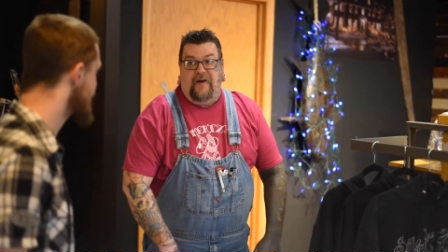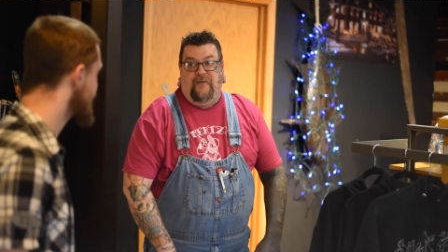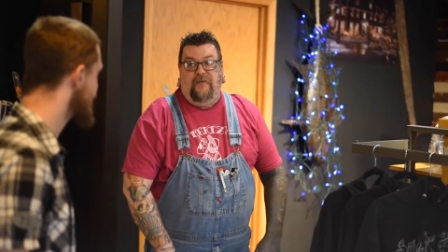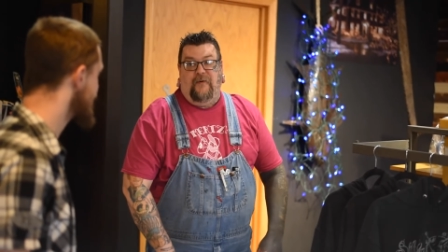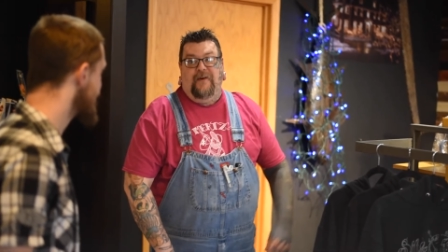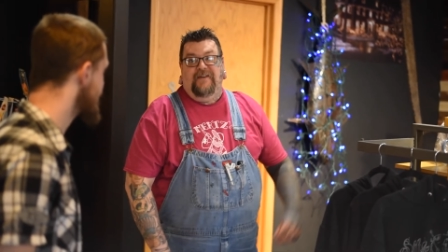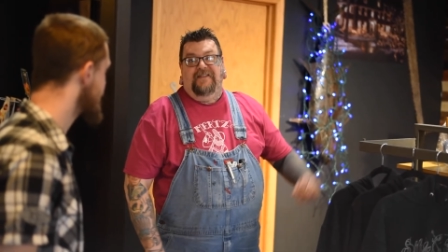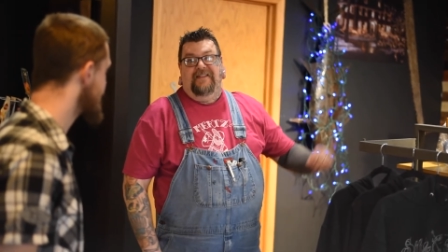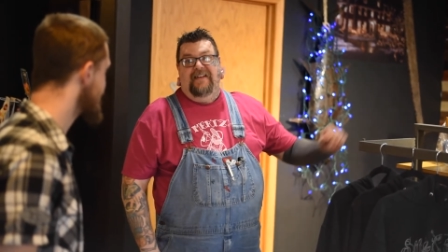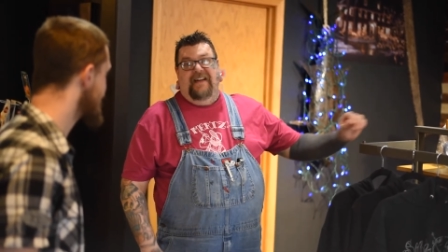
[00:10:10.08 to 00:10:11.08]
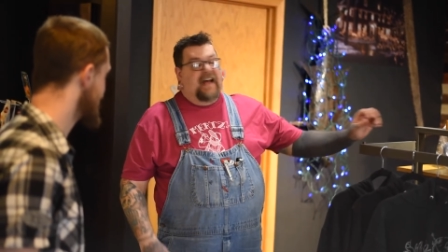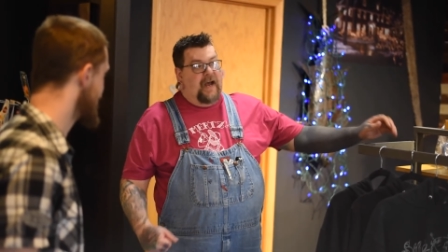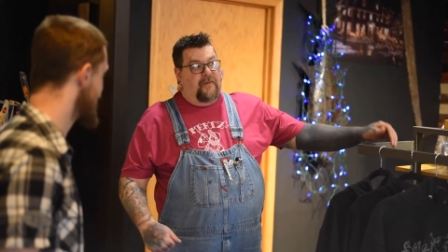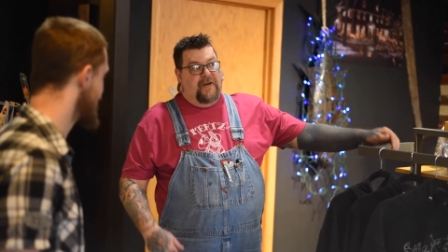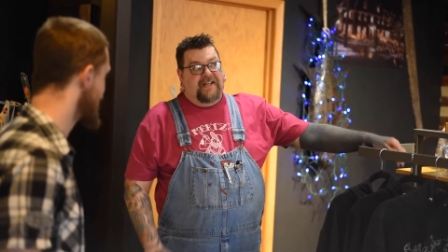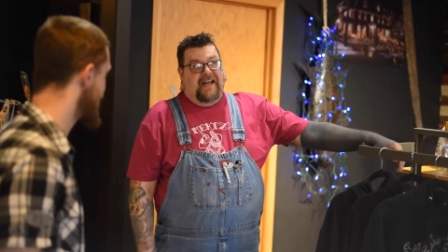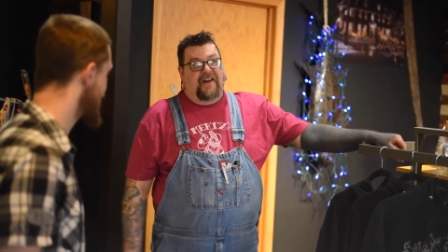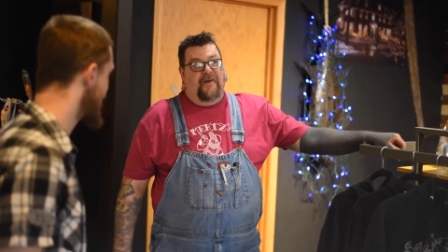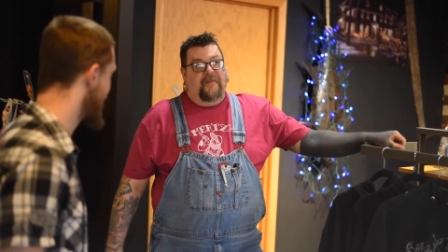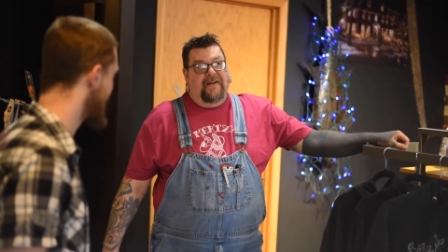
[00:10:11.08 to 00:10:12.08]
all fours, I would have
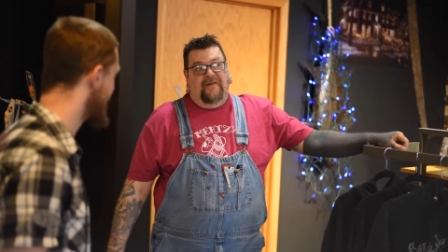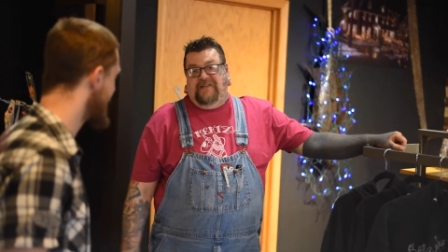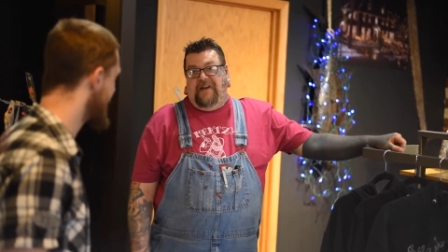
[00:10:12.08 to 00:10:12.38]
taken him. It was